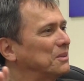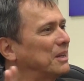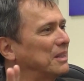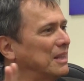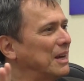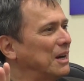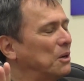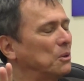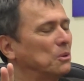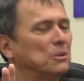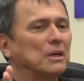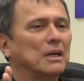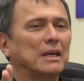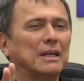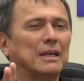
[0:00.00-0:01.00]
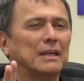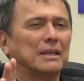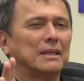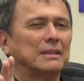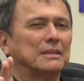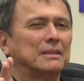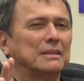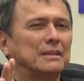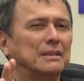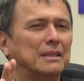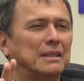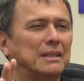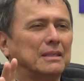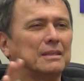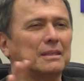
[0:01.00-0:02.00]
right now,
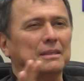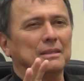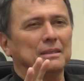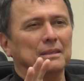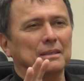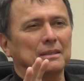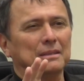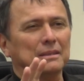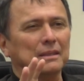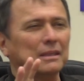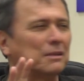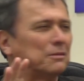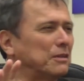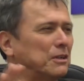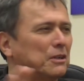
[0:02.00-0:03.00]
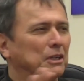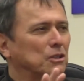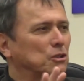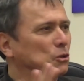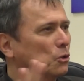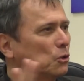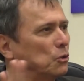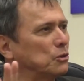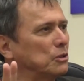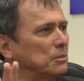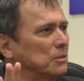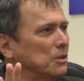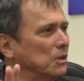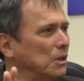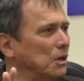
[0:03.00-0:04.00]
it is still a very
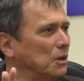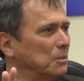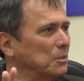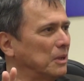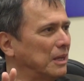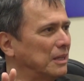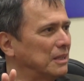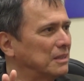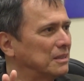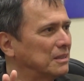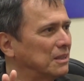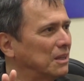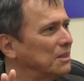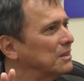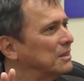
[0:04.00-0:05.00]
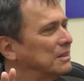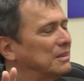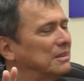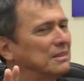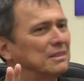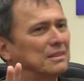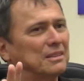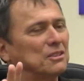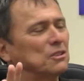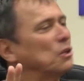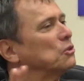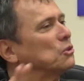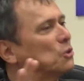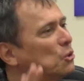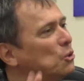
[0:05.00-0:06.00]
exclusive club, and it's not it's
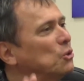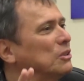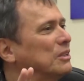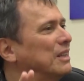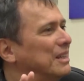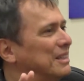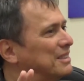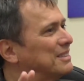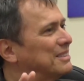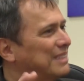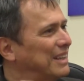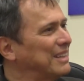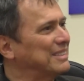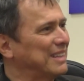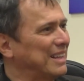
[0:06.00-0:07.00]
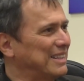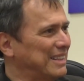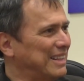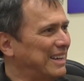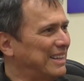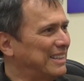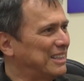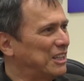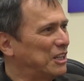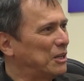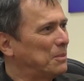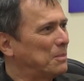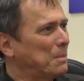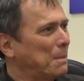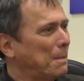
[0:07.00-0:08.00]
not good that it stays like that.
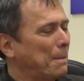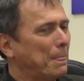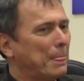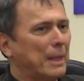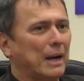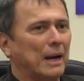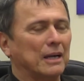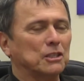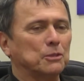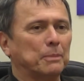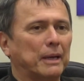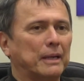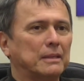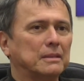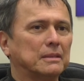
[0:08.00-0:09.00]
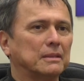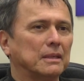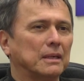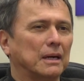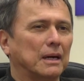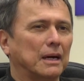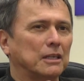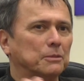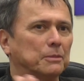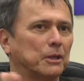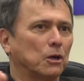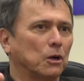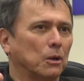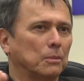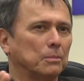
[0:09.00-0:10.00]
Right. Uh, space uh, has
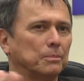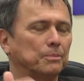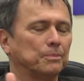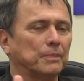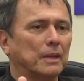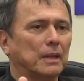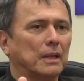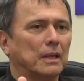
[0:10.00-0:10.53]
become